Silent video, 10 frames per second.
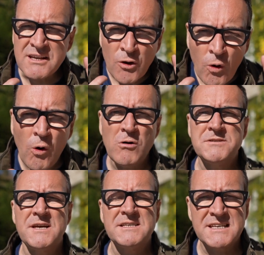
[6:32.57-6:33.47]

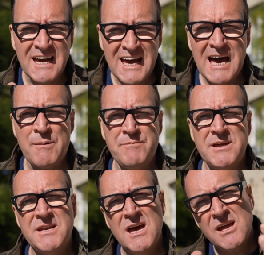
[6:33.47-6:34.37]
cause that to
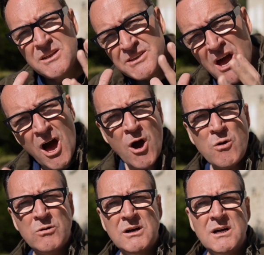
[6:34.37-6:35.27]
happen?
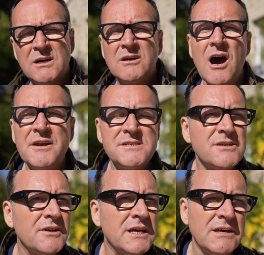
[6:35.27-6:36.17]
No. God is
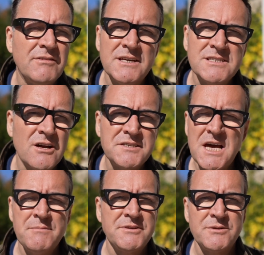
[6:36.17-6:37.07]
not evil. He's not
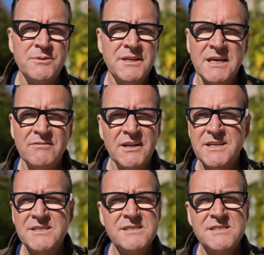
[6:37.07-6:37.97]
tempted with evil.
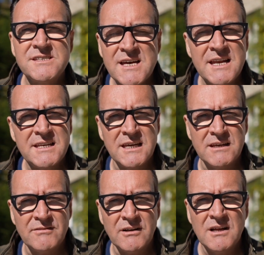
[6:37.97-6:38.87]
He doesn't send
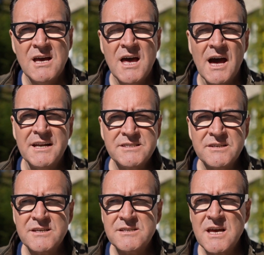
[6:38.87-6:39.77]
evil. And
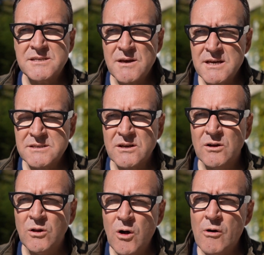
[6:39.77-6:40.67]
it's
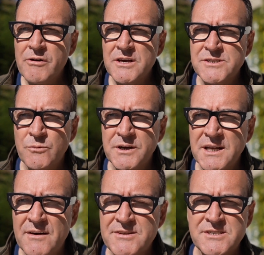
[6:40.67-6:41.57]
glorious that we
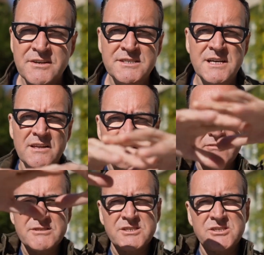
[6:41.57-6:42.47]
can have this understanding.
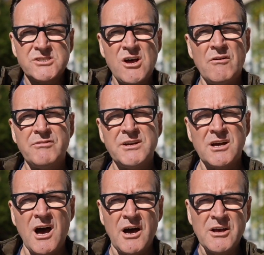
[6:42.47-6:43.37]
There is a sovereign
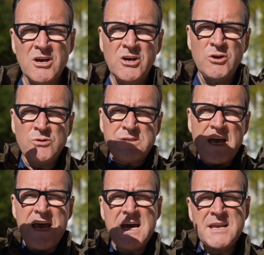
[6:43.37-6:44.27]
God who's
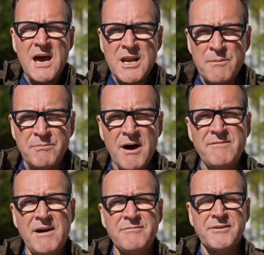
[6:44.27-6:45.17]
in and
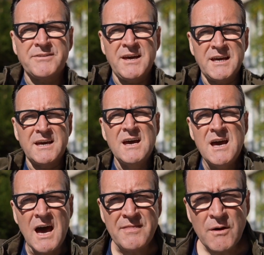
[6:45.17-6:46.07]
above everything.
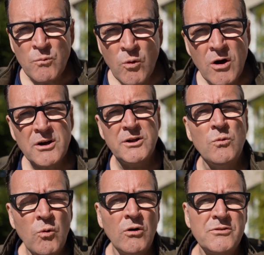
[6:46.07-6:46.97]
And then we're going
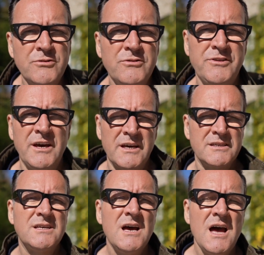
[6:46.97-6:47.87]
to walk through
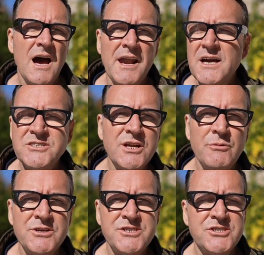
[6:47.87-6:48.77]
things. And I actually
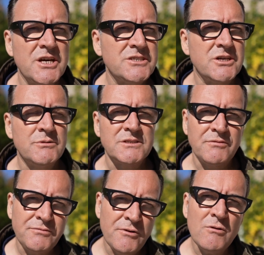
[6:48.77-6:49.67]
want to suggest to you, it's a
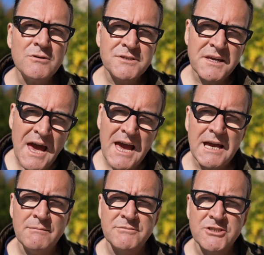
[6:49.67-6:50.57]
fool's
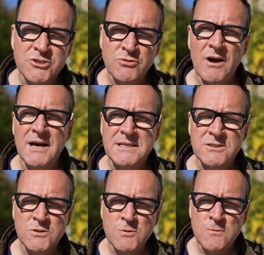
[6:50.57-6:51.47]
game to try
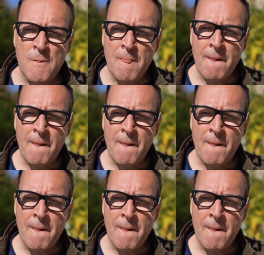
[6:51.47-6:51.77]
to